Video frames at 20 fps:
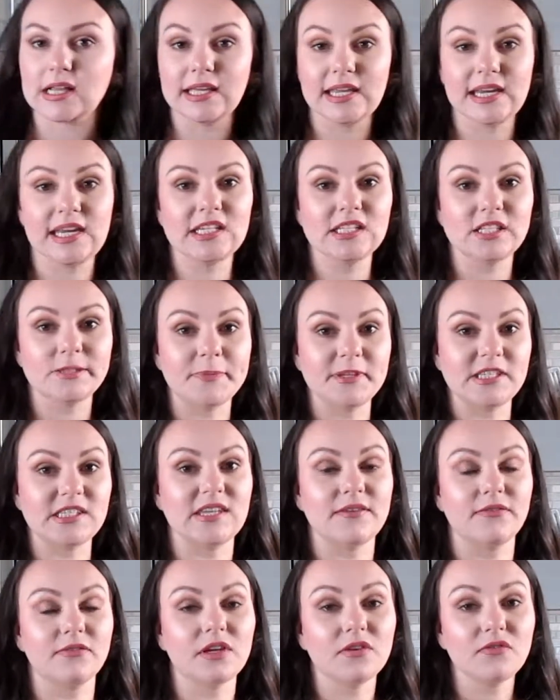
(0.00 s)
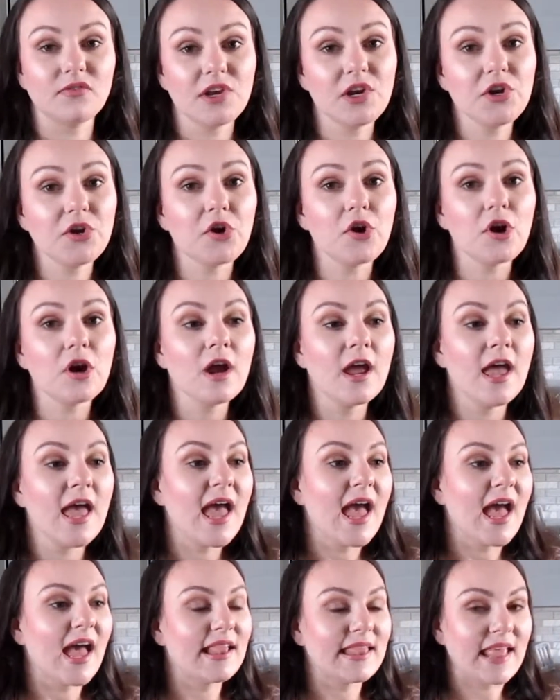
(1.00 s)
cleaning specific vinegar,
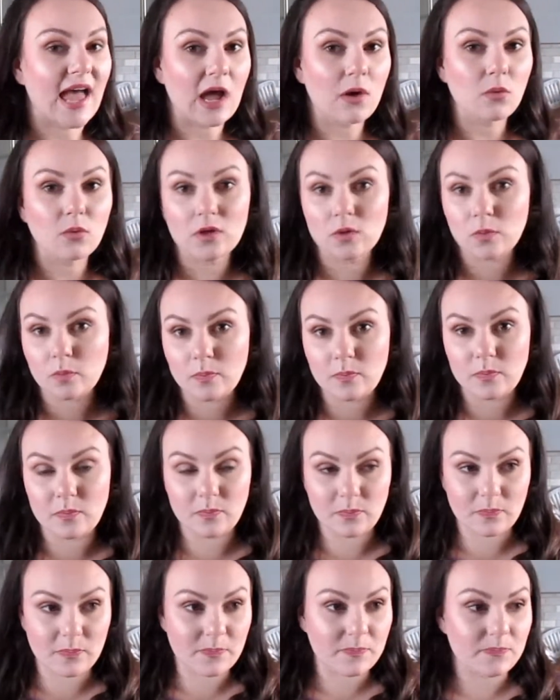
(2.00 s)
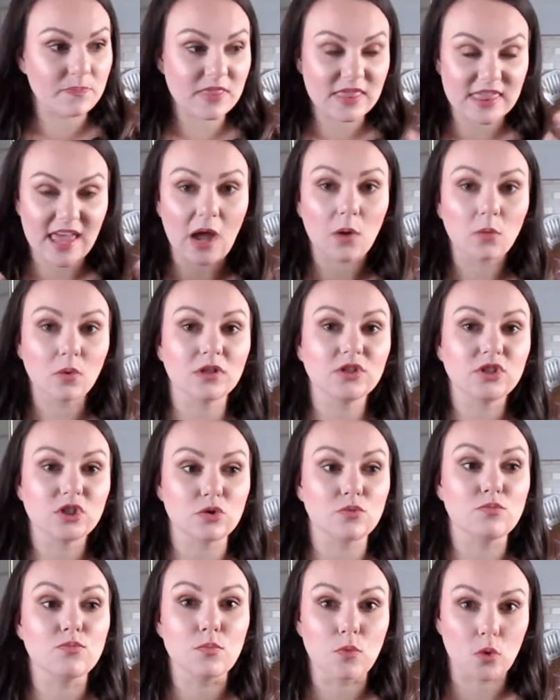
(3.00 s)
and that will
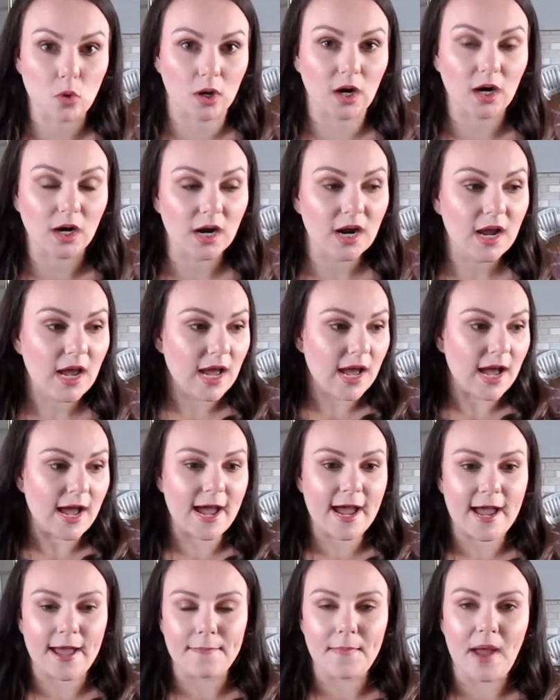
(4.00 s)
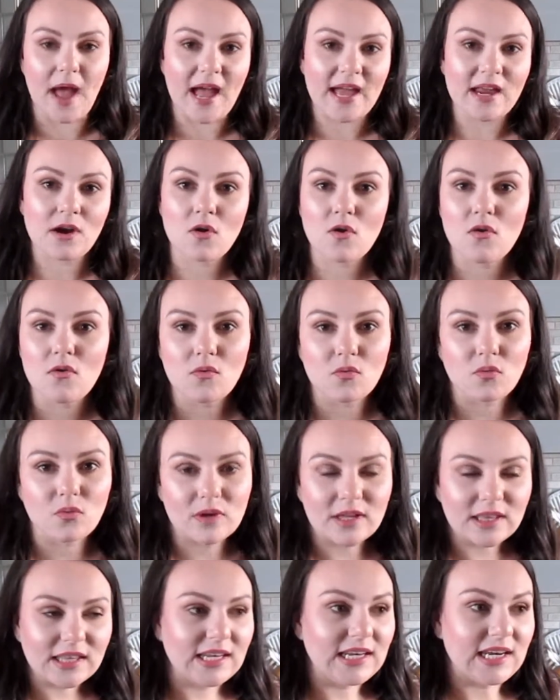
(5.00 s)
do more. I don't
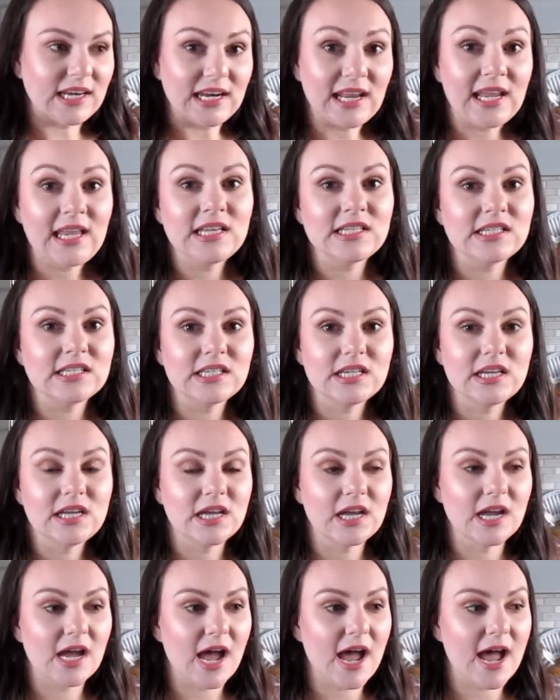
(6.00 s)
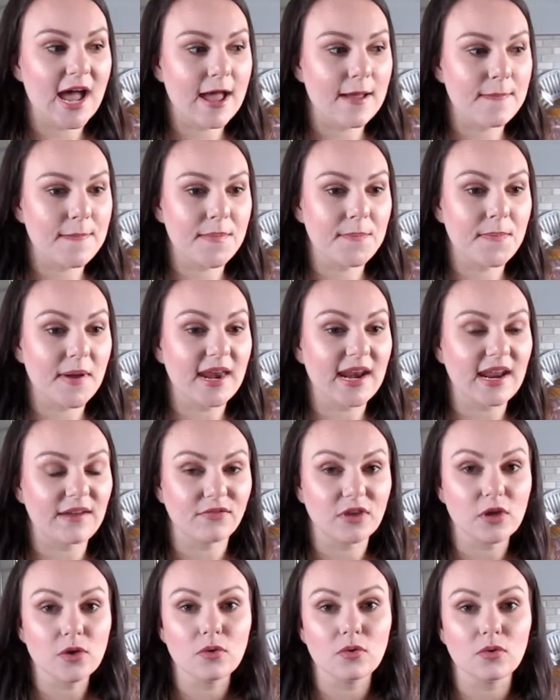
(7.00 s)
really need it, but
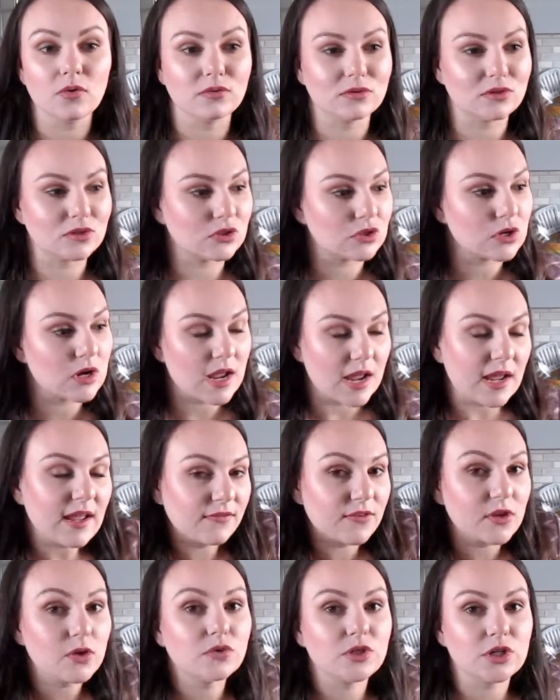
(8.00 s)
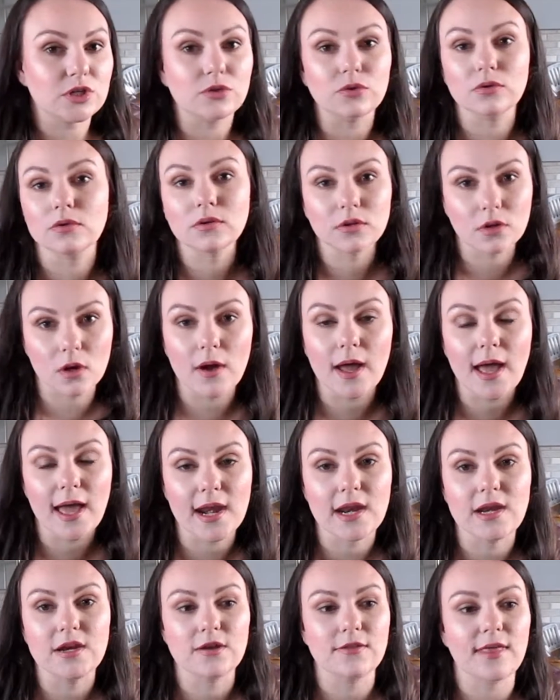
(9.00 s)
if you do, go
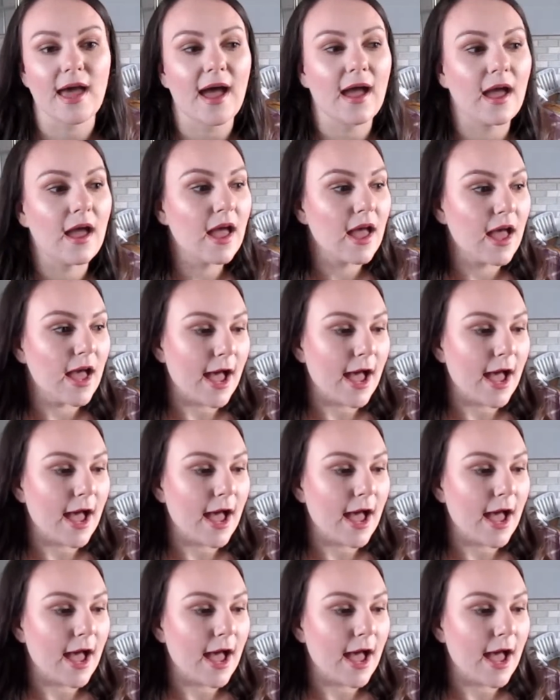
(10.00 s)
ahead and do that,